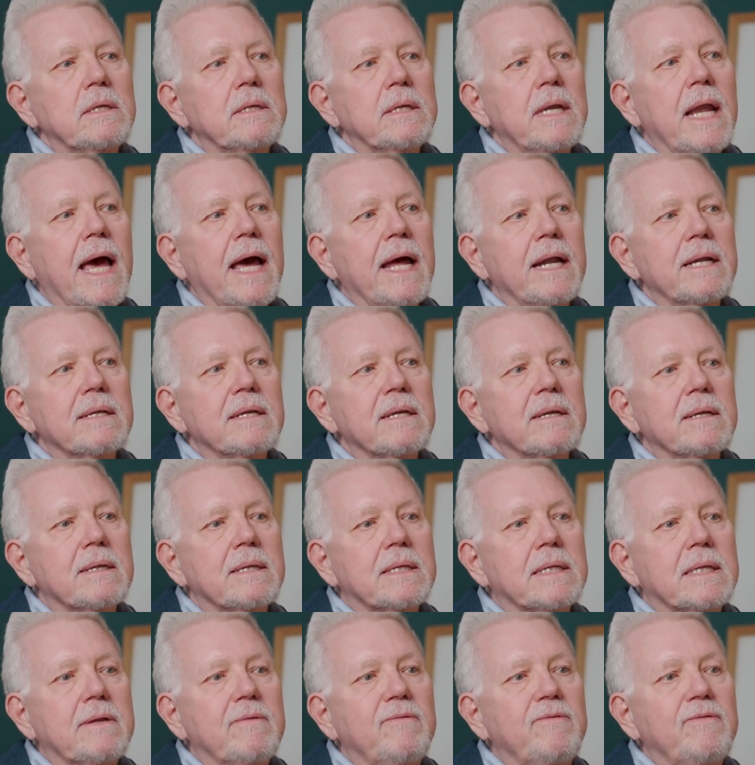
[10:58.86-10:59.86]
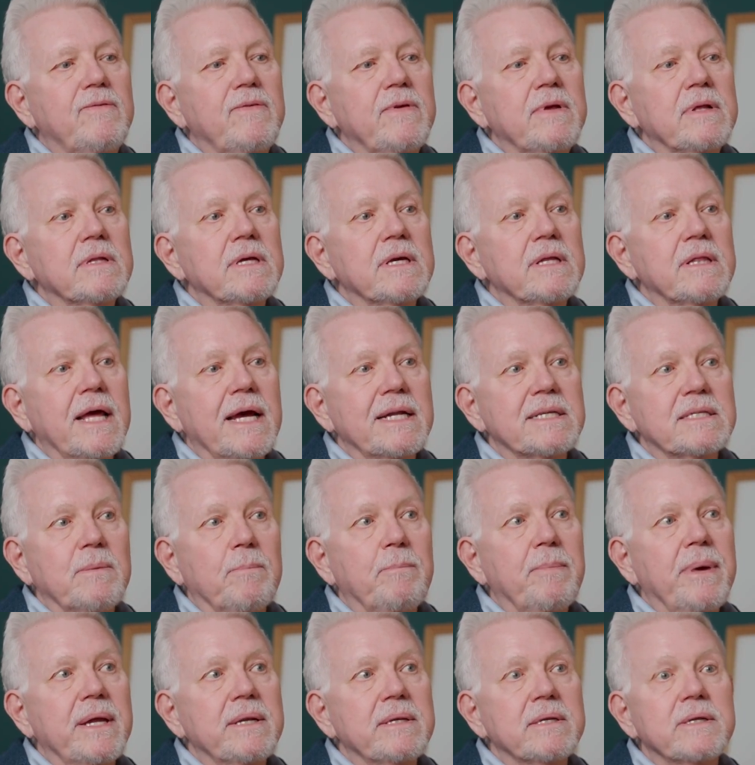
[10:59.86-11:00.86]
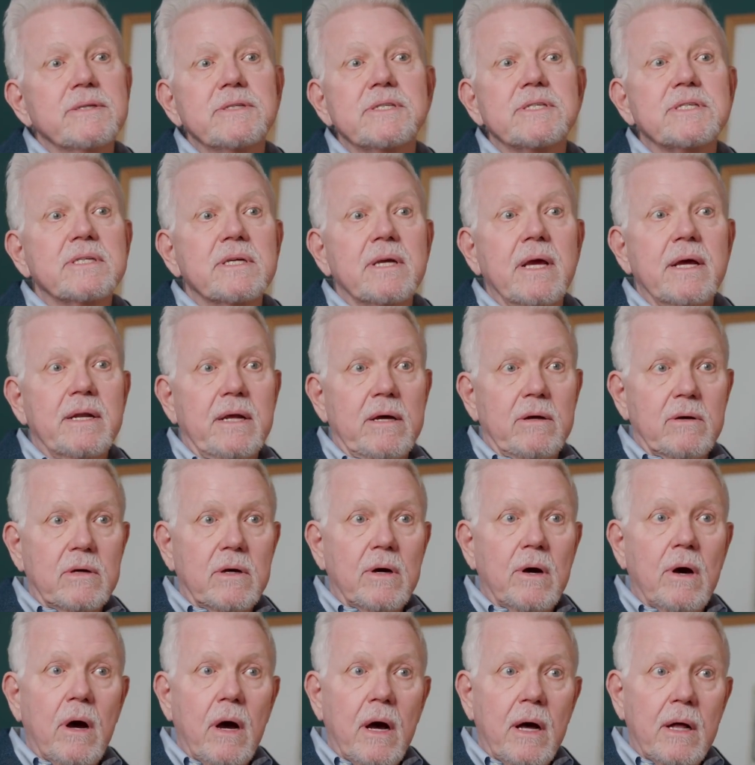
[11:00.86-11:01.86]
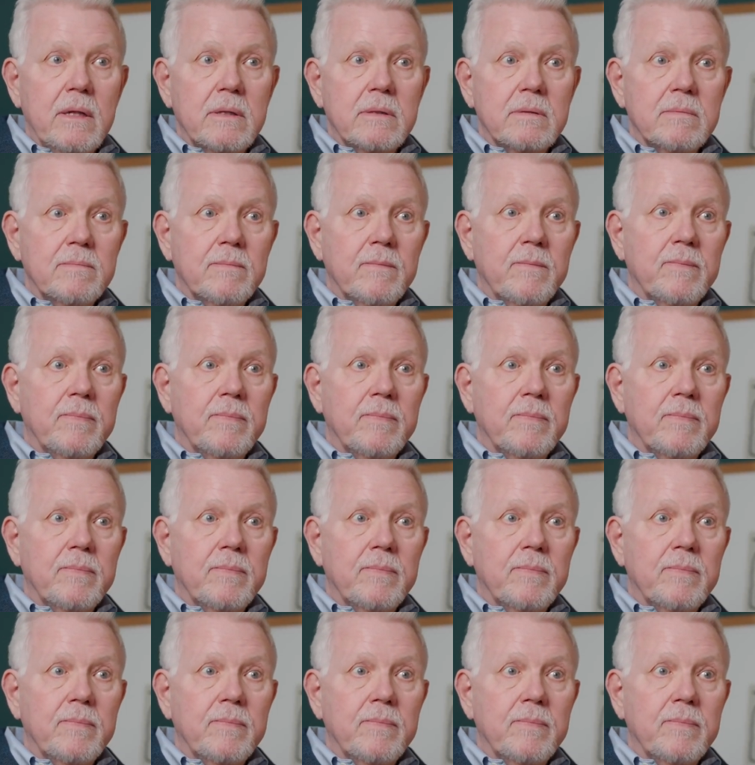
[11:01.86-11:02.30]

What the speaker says: Not feeling that dependency on alcohol,